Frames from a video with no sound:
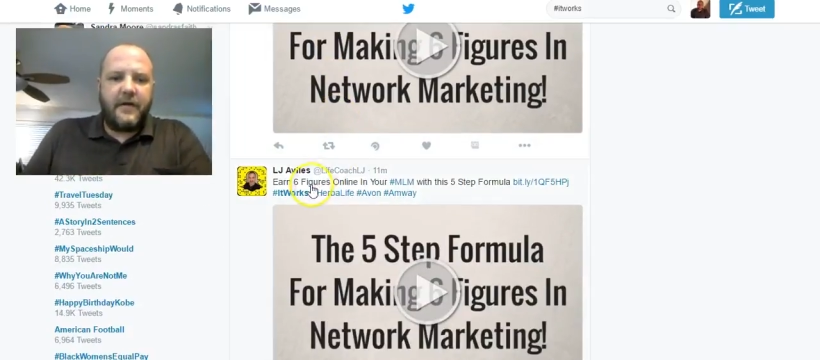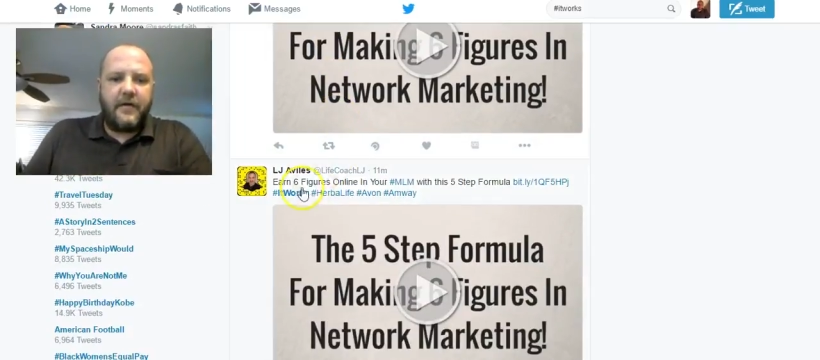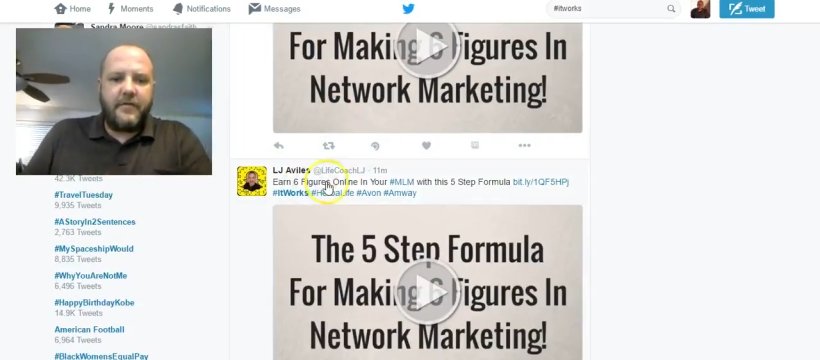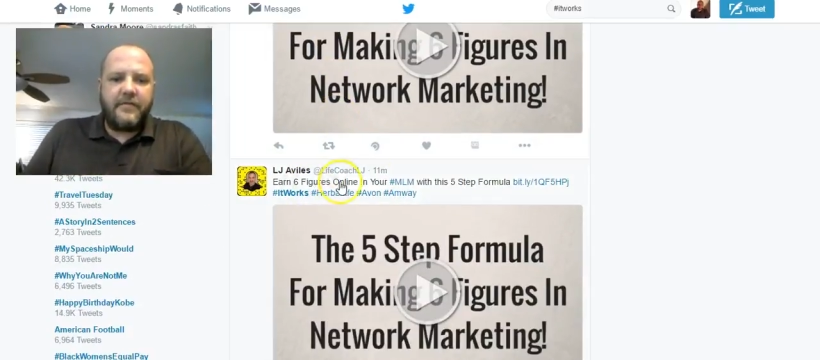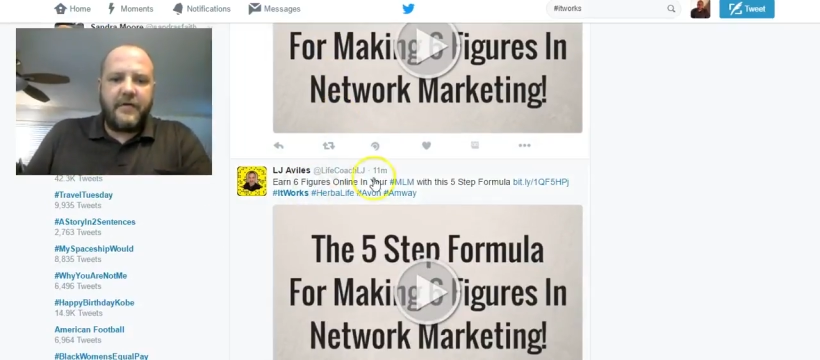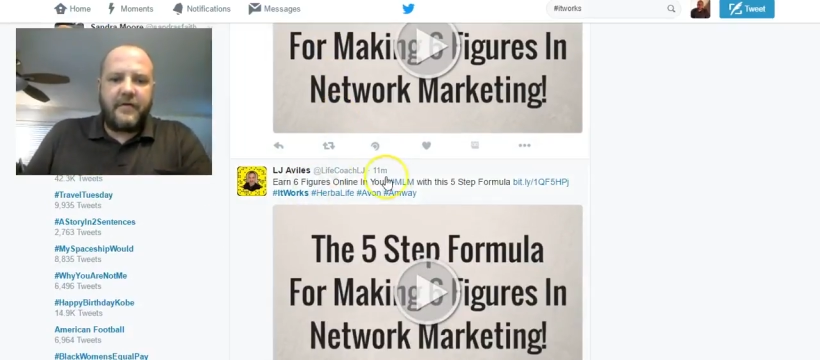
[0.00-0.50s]

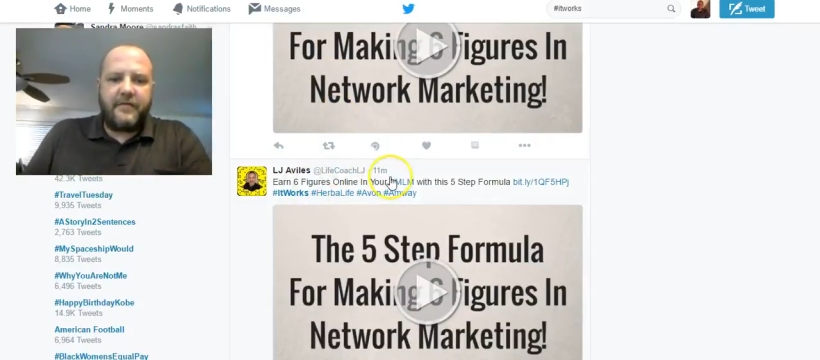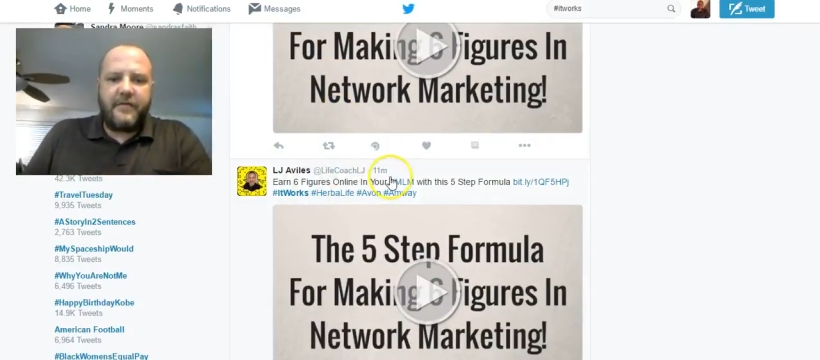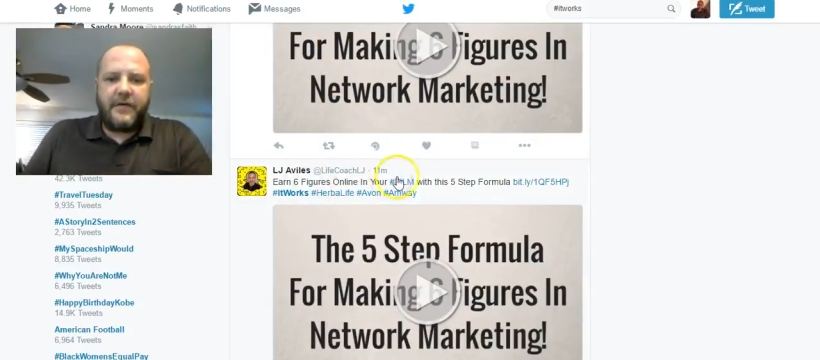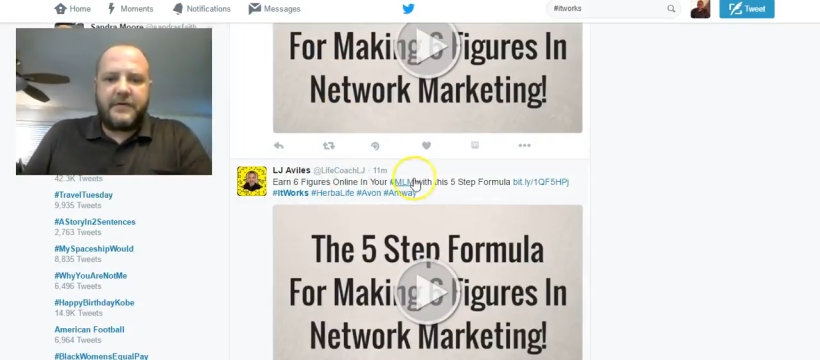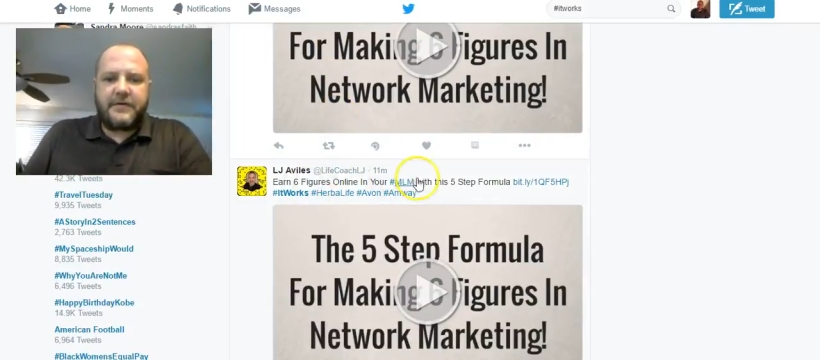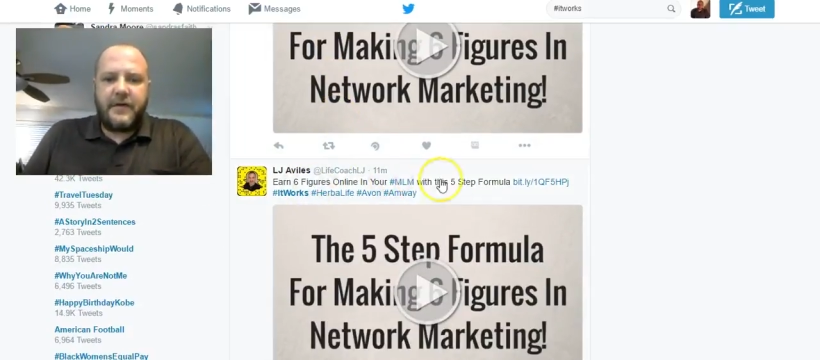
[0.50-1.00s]
Earn 6
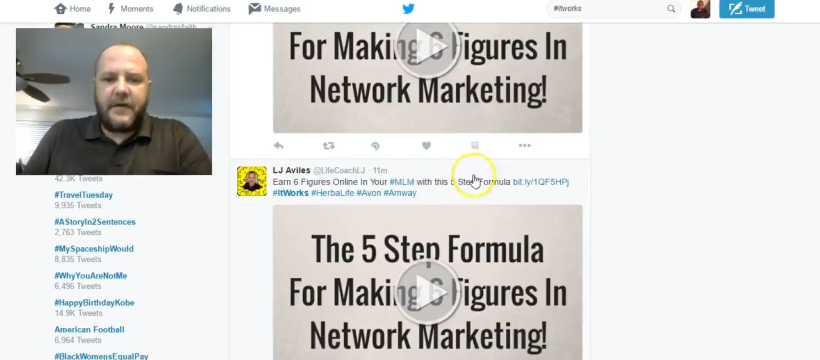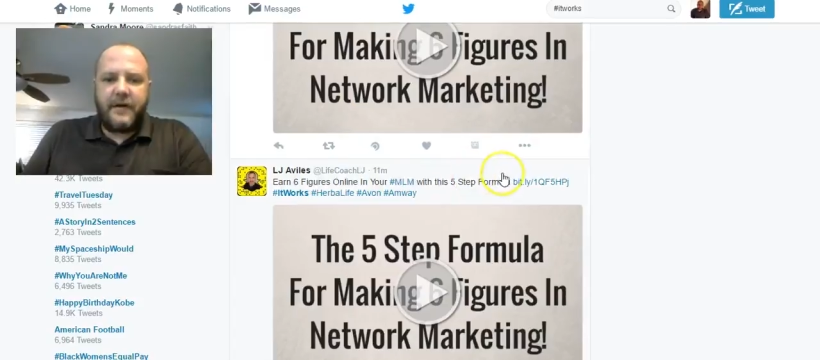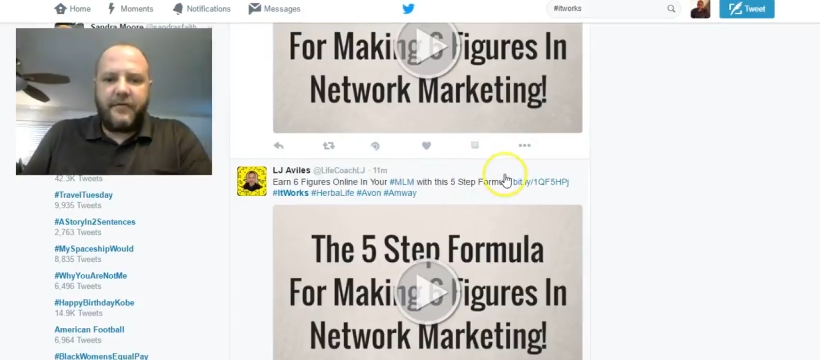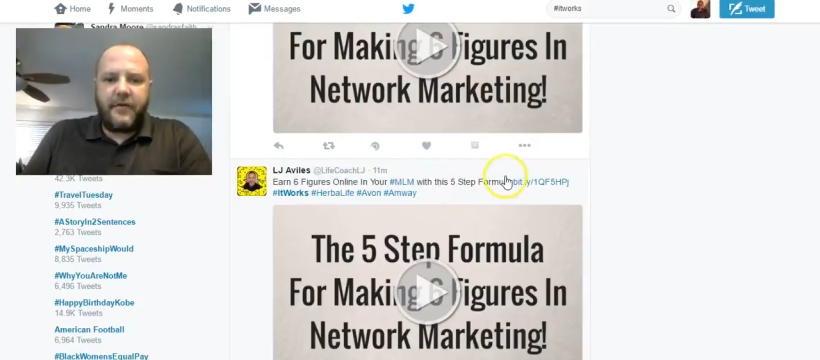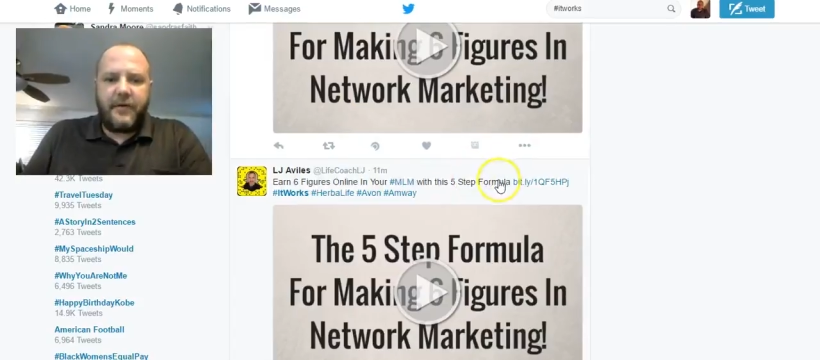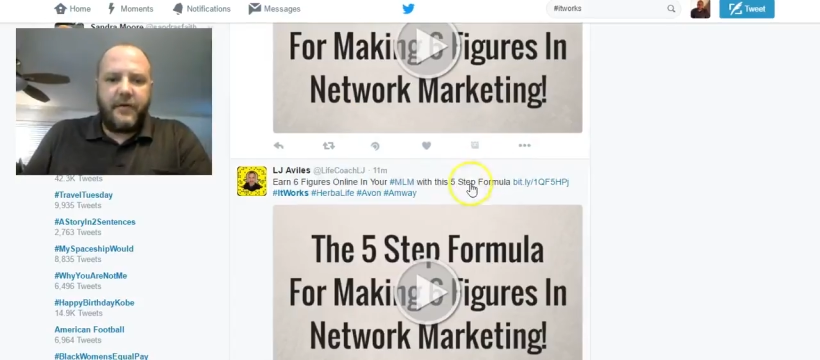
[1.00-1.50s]
figures online through